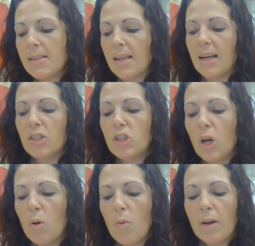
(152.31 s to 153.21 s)
and I
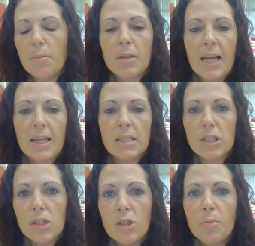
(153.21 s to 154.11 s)
don't want to play a
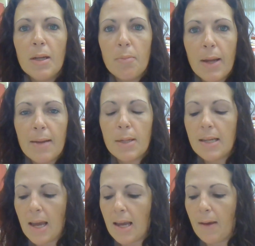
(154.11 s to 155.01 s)
stupid baby
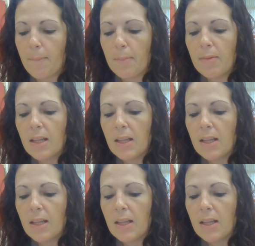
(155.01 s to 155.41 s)
game."